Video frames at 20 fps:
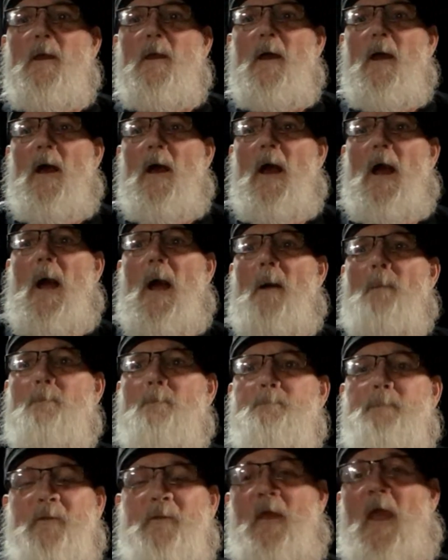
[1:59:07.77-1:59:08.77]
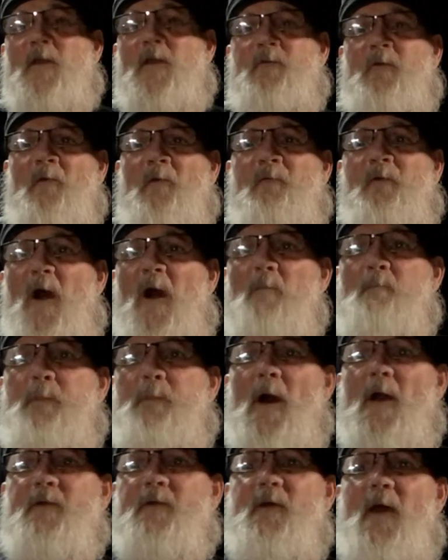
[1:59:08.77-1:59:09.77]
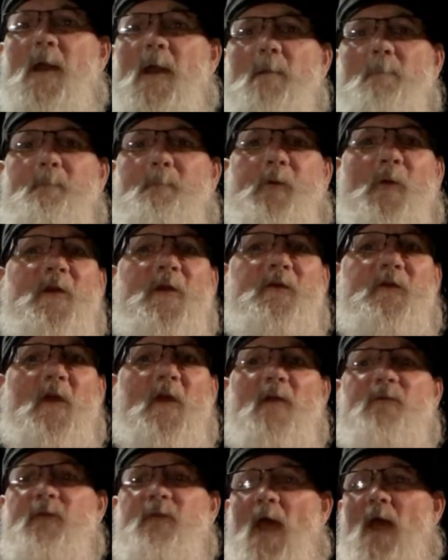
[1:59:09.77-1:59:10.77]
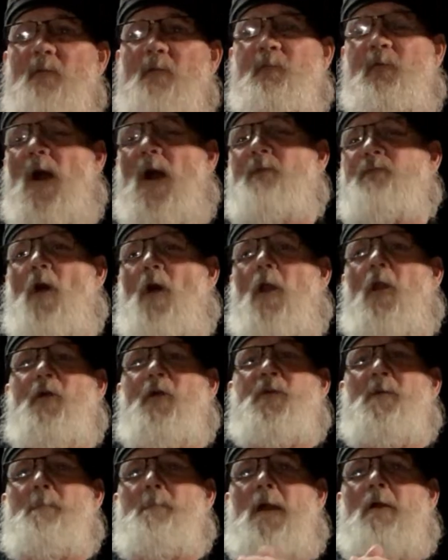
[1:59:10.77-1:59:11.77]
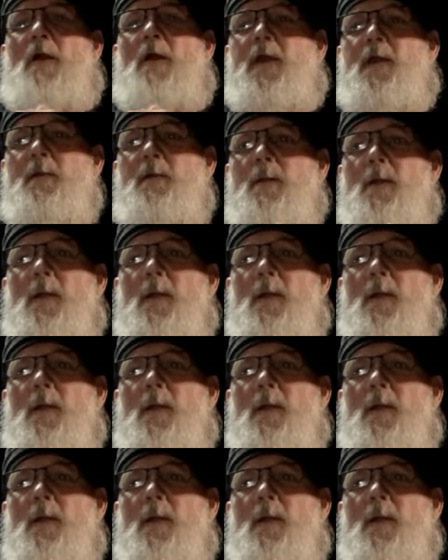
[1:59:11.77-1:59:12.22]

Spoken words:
But thanks for the $5, Adam. Appreciate that. $5 American.